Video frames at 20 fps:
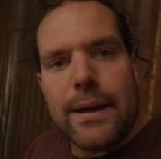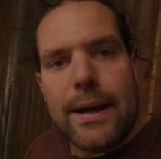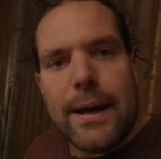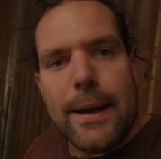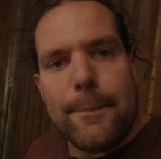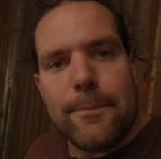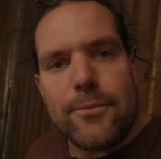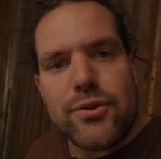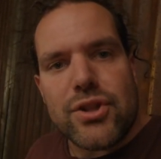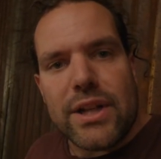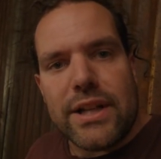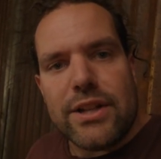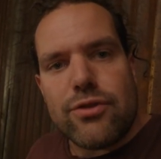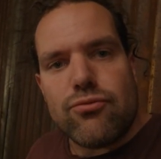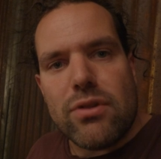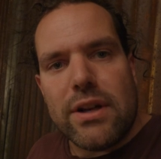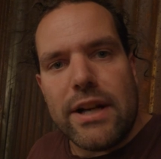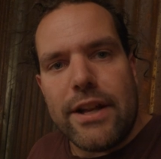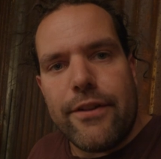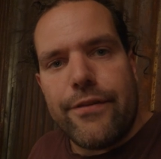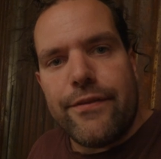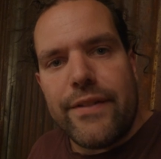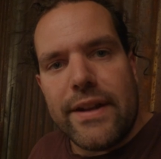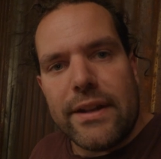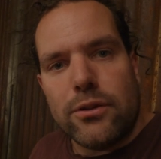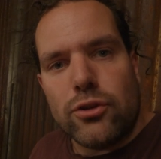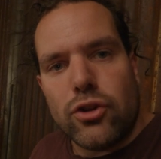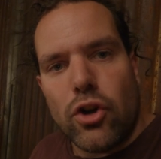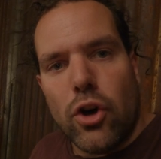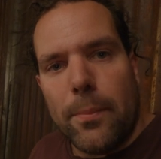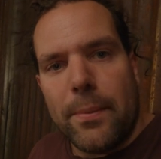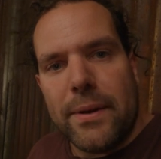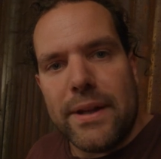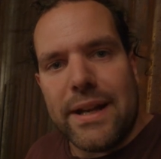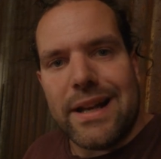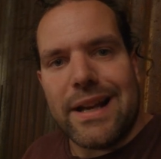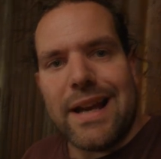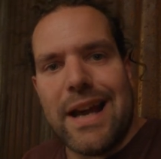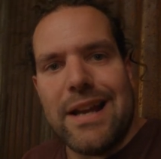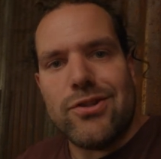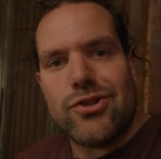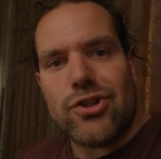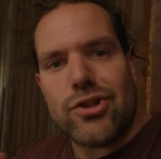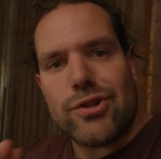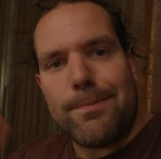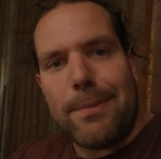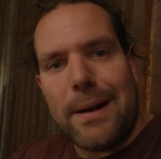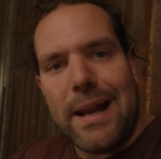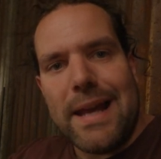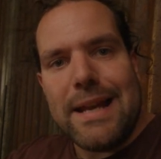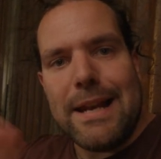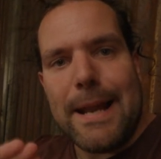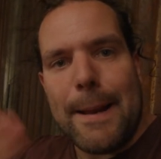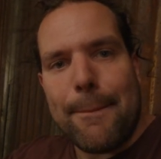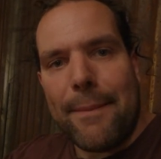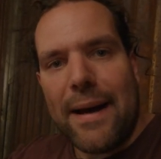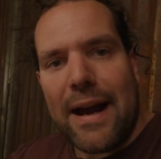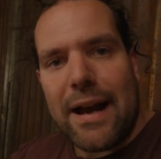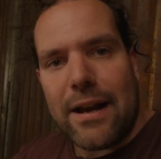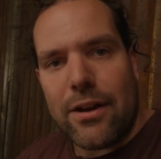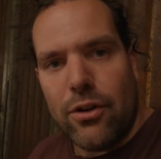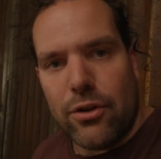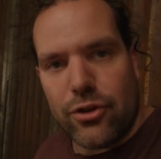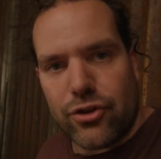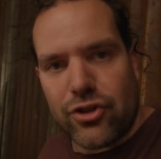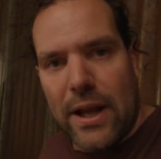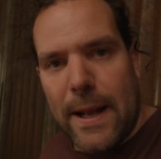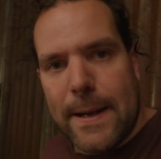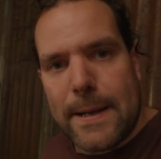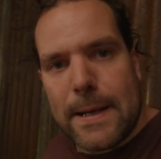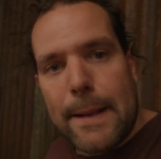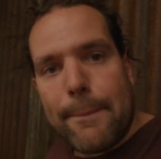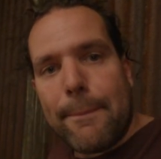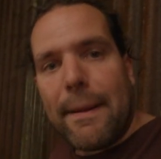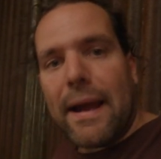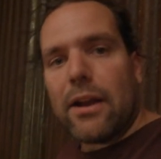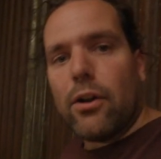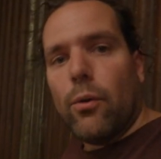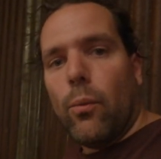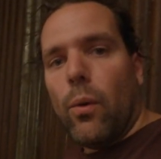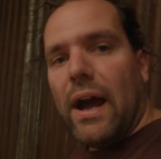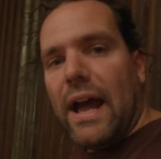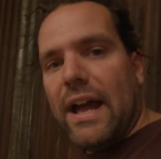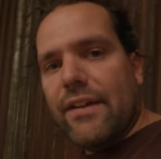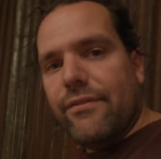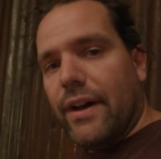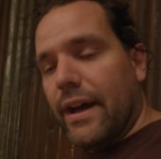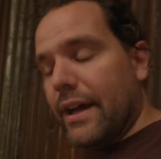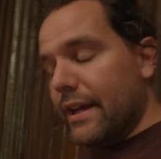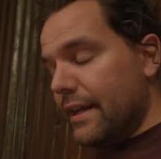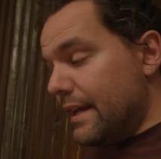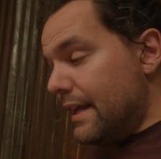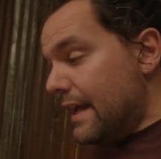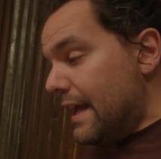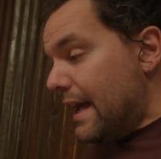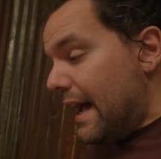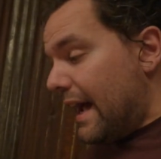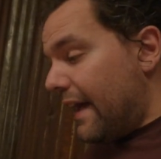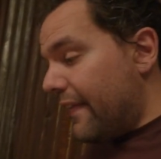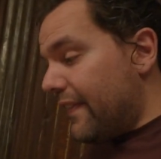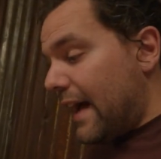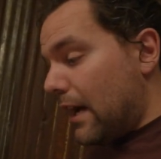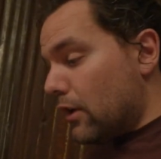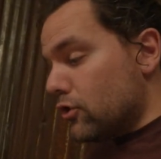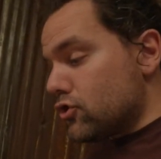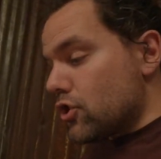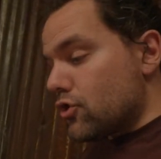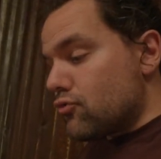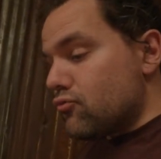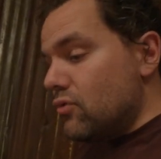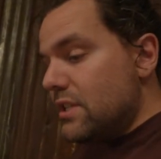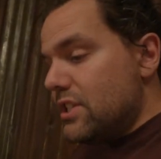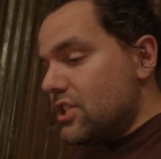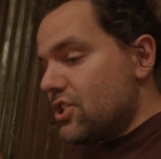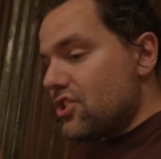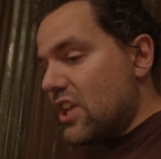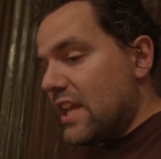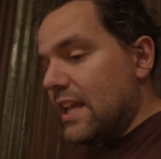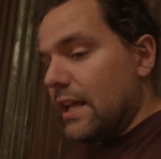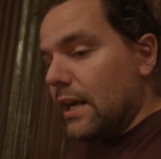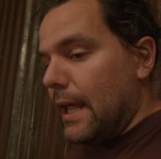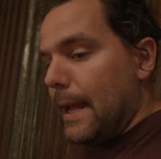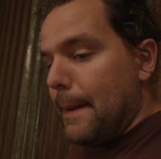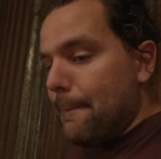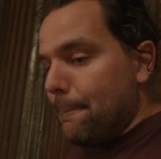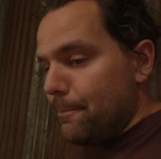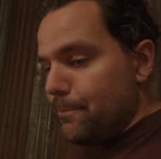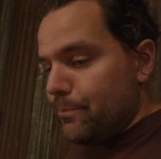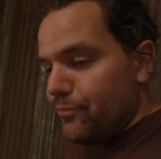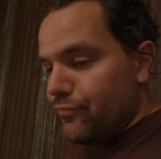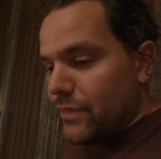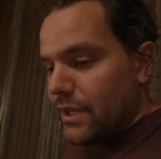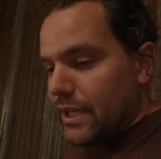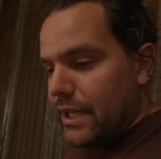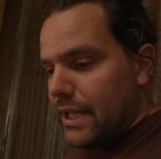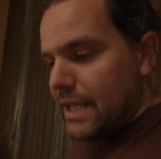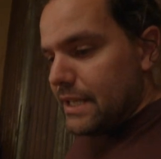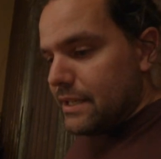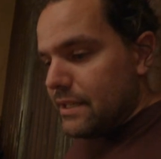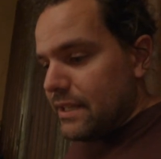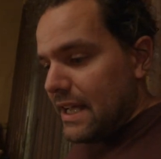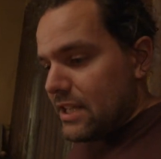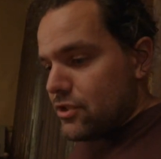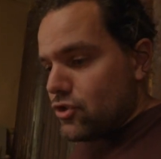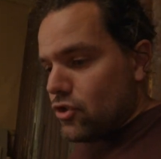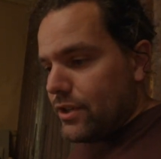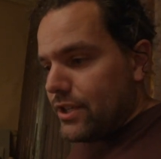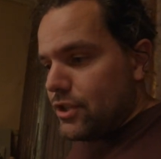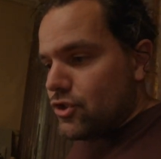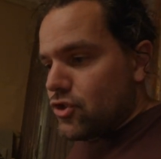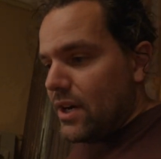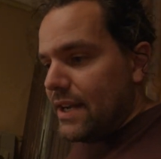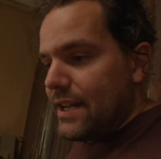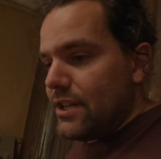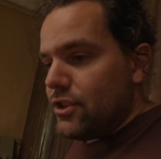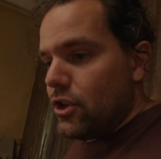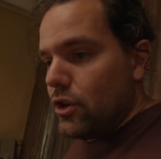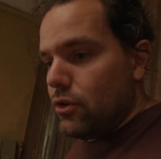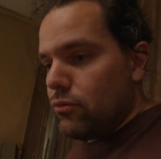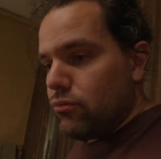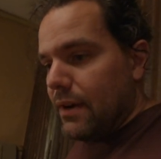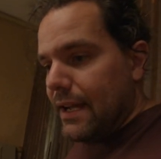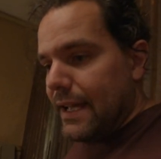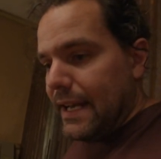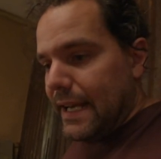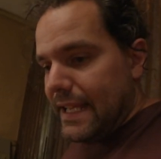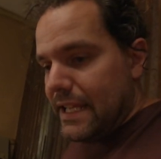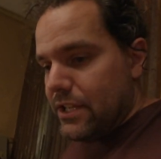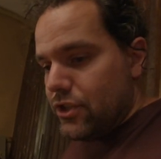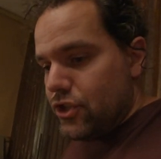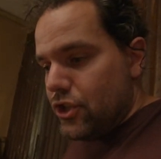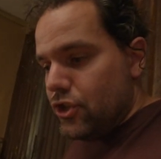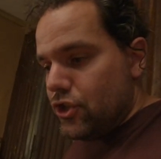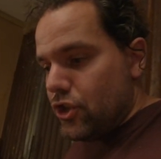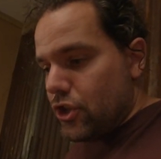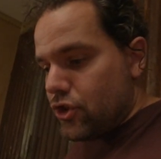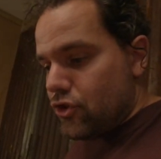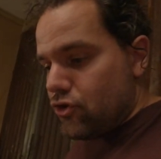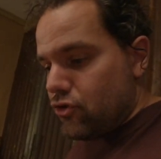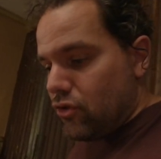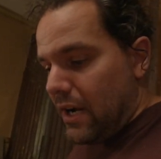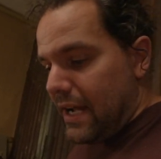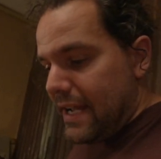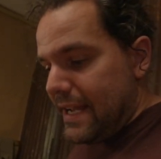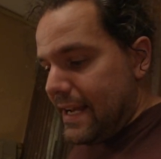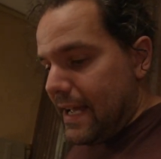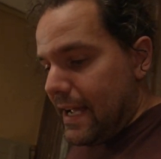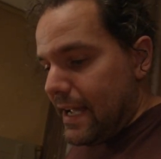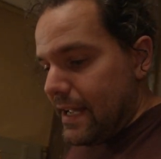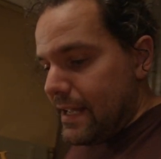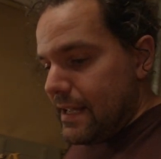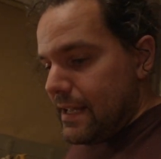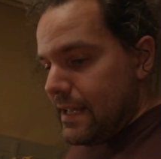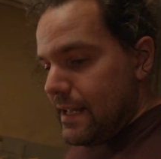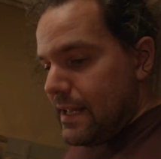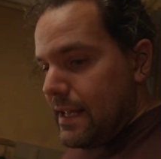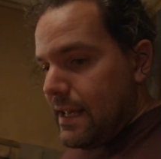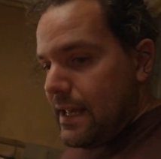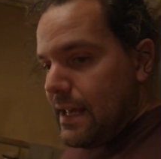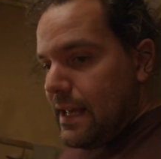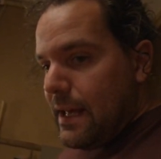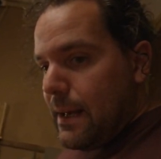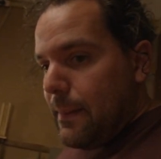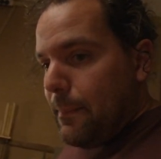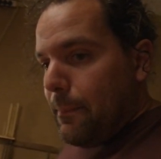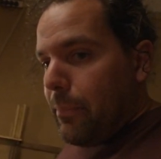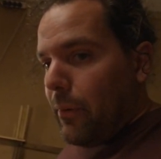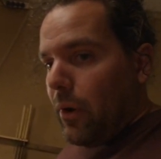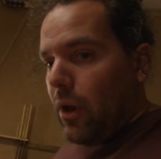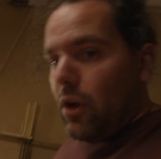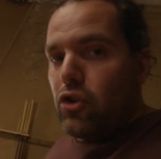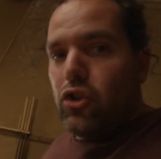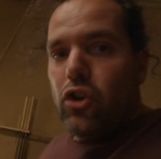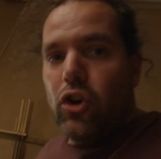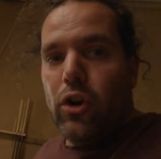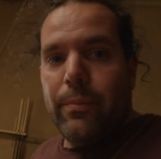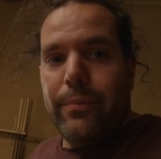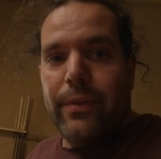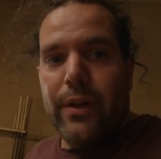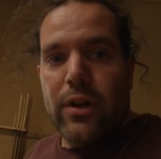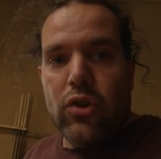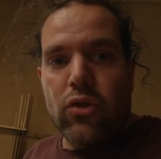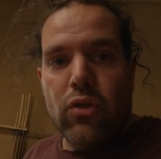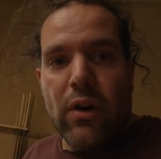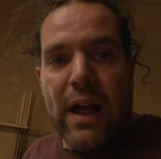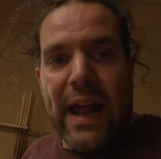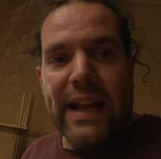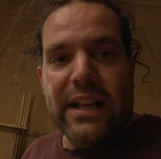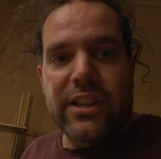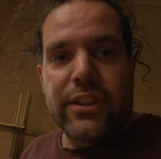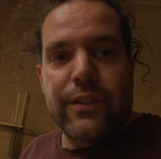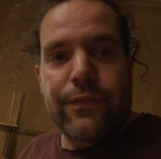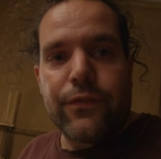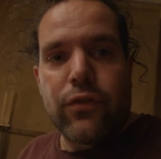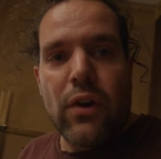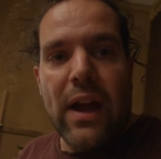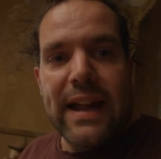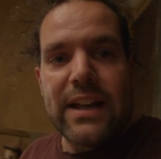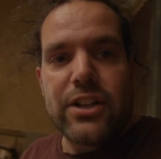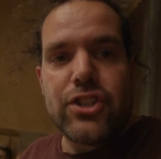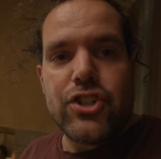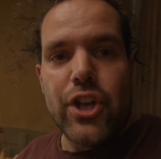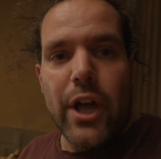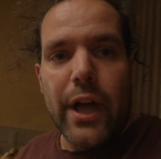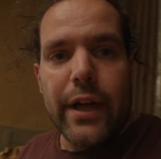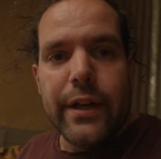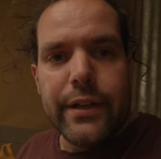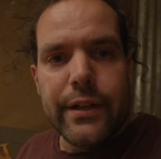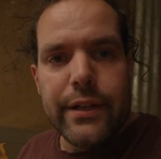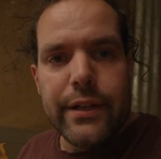Until um, it's really filled up. And then again, just plane it back or sand it back or whatever. And that'll just reseal it. And that's all you're trying to do, really, is you're just trying to block up the crack, the fracture